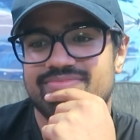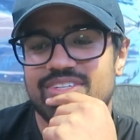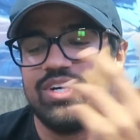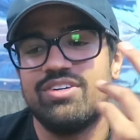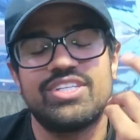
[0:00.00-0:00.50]

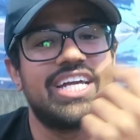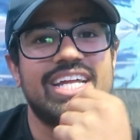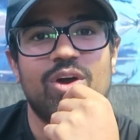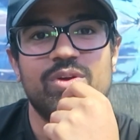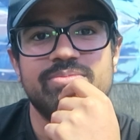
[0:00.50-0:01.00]
You know, you
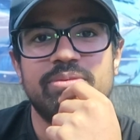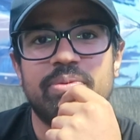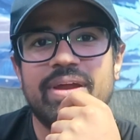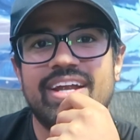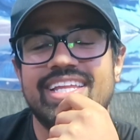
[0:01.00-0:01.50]
gotta always be
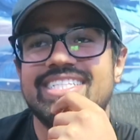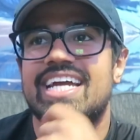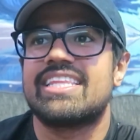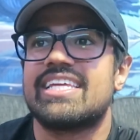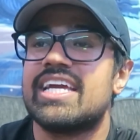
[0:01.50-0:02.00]
prepared, this
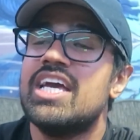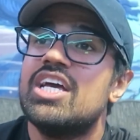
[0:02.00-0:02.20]
kind of thing.